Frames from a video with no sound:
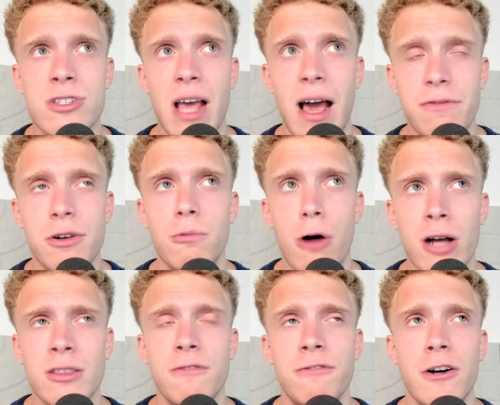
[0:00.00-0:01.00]
to ever
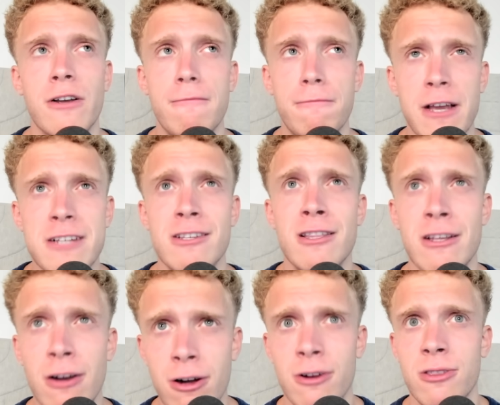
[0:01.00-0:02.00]
walk the fucking face of the
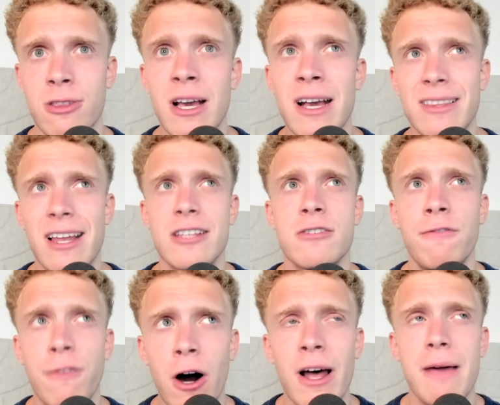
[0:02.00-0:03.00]
earth, that has
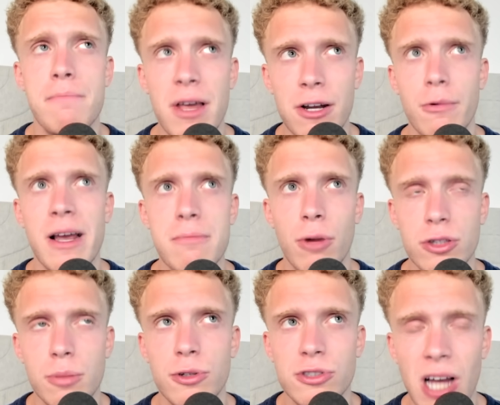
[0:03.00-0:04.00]
fought at middleweight
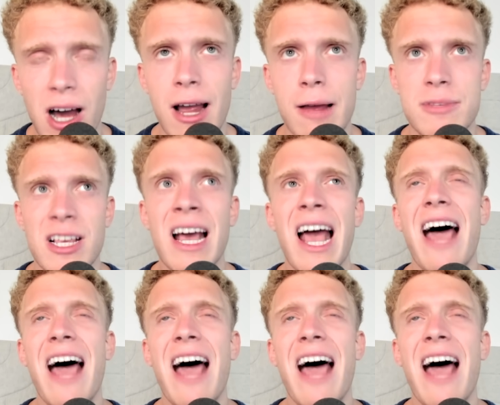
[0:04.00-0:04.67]
multiple times.